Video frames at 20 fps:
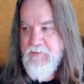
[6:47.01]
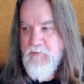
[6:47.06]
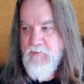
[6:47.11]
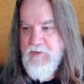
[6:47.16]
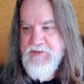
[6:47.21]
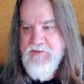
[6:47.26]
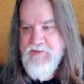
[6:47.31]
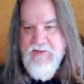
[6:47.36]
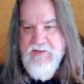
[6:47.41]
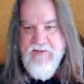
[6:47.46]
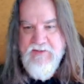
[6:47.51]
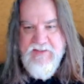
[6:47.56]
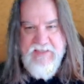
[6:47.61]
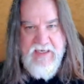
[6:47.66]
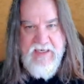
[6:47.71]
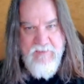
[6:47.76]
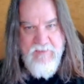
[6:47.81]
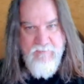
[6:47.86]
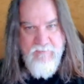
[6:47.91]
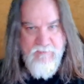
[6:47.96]
which the
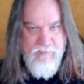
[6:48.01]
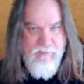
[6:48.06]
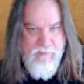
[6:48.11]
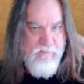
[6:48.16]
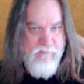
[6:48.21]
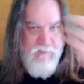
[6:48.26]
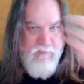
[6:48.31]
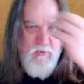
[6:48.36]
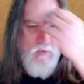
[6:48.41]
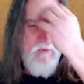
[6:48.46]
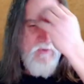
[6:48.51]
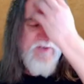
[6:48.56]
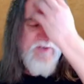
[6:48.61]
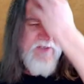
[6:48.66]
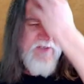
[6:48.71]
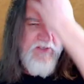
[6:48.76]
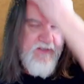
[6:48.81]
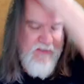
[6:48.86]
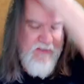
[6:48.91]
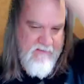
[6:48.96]
second
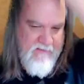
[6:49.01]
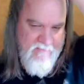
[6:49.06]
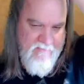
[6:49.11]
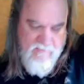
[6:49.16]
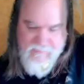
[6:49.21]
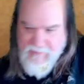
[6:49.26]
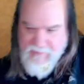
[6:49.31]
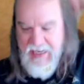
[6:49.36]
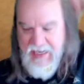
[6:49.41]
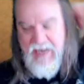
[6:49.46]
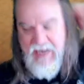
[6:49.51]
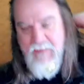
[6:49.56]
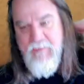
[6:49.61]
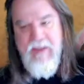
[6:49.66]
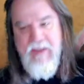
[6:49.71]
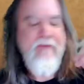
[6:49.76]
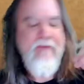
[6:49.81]
portion of campaign